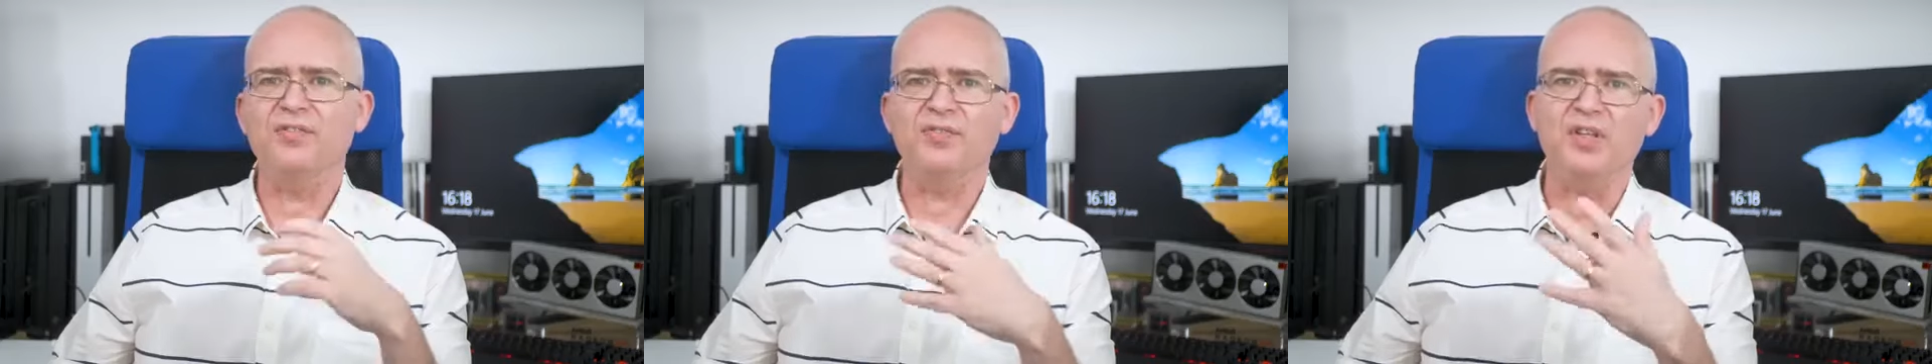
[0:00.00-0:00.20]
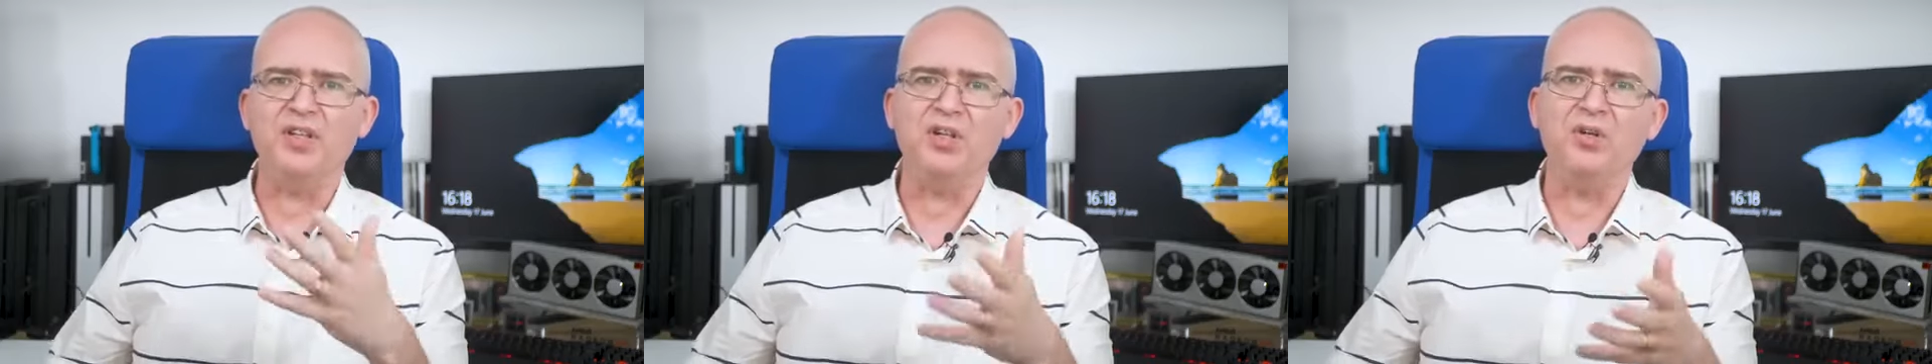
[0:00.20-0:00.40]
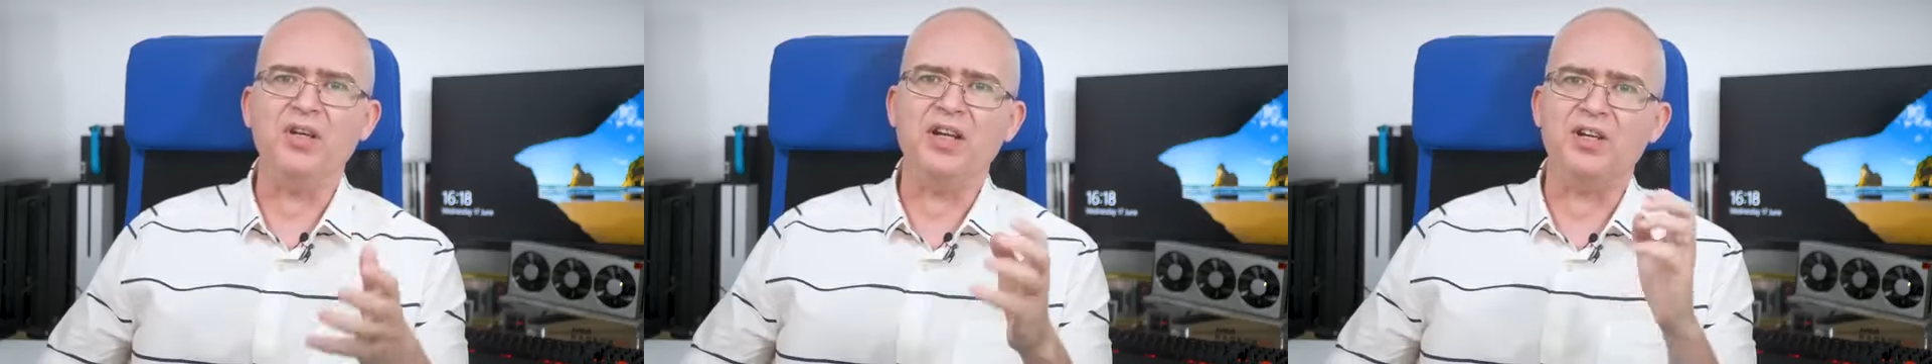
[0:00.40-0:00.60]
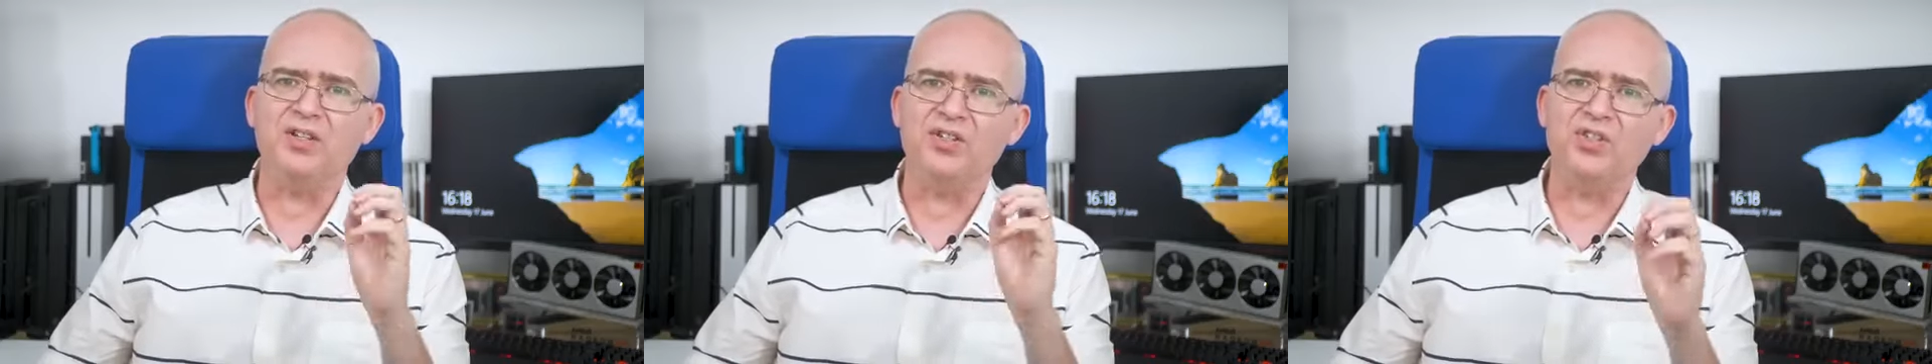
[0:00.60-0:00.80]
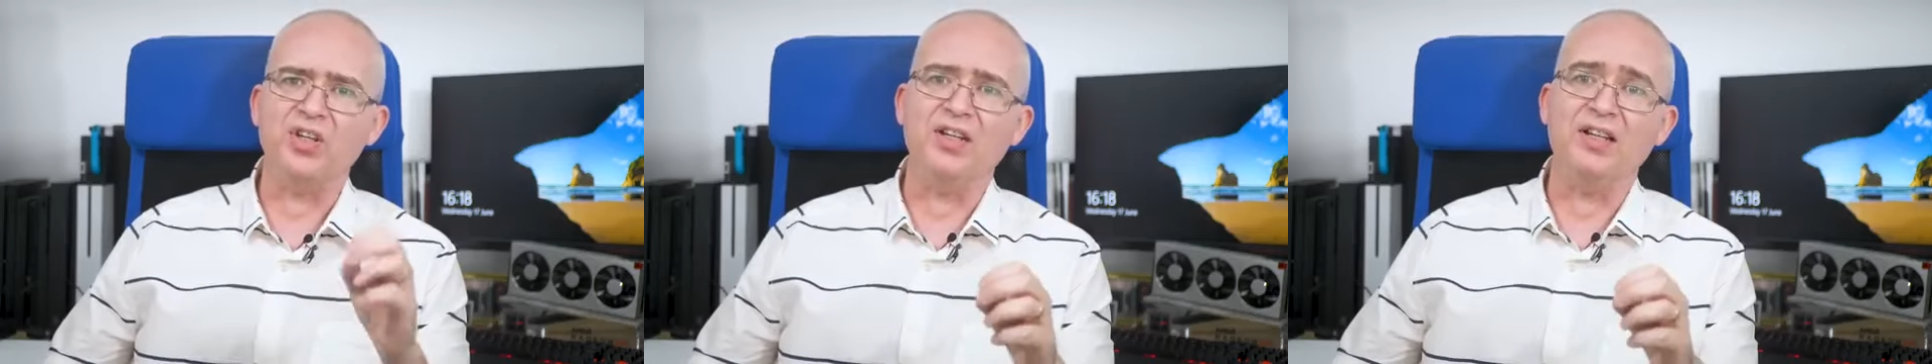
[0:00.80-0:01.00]
if the unit can
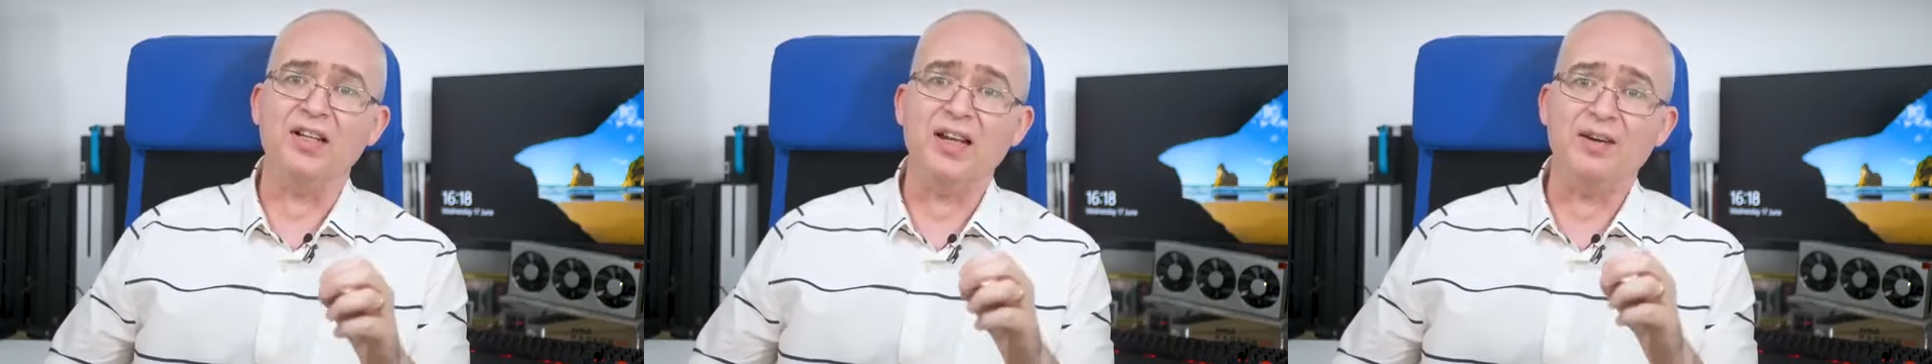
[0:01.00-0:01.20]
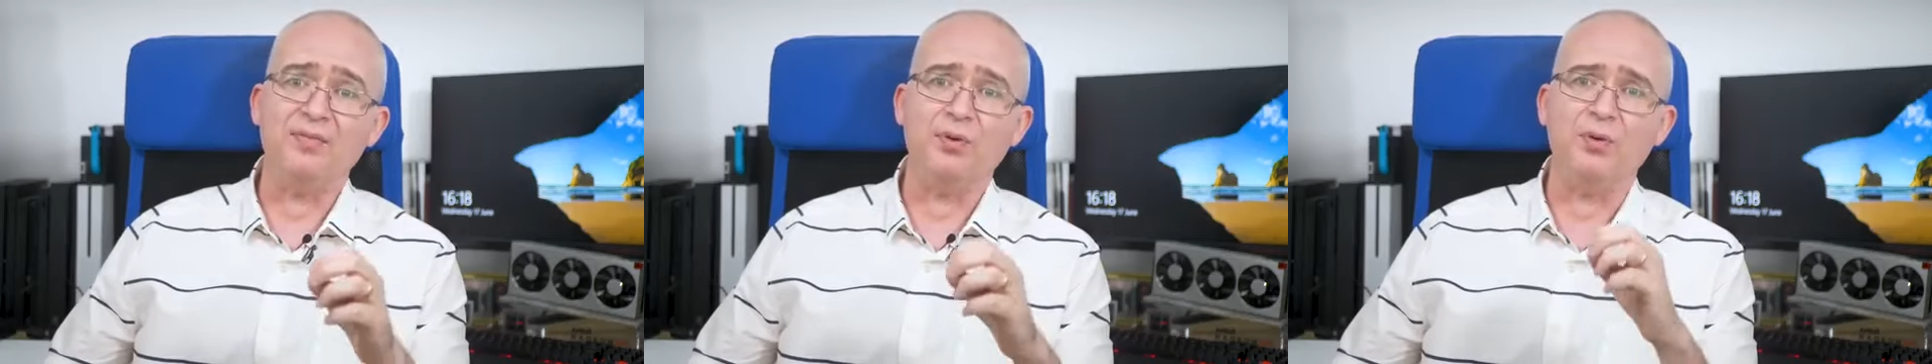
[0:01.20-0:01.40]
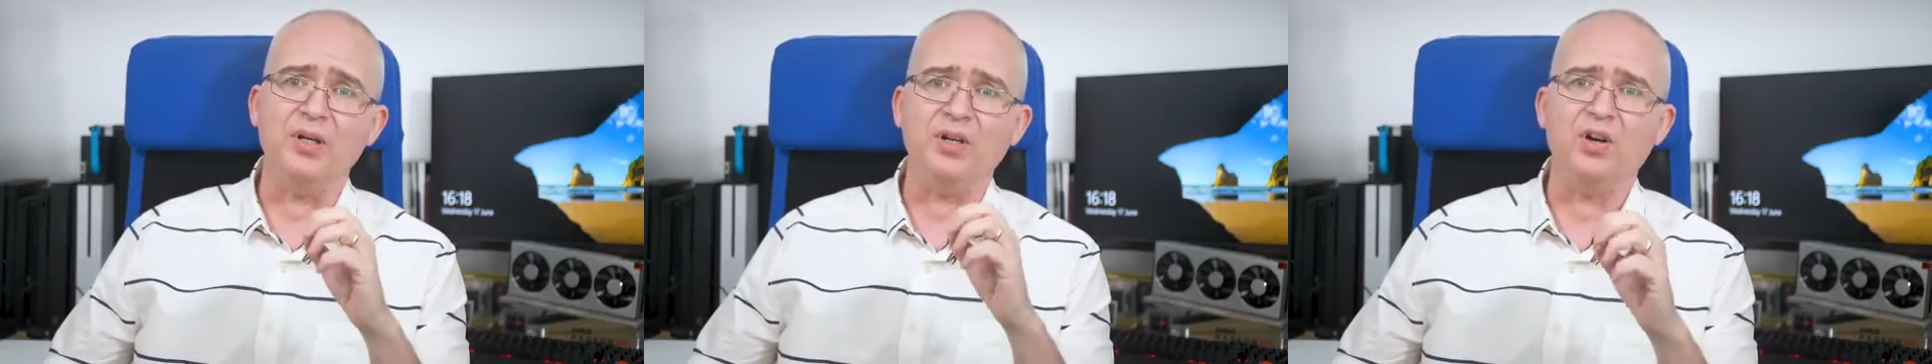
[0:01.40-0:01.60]
sit level in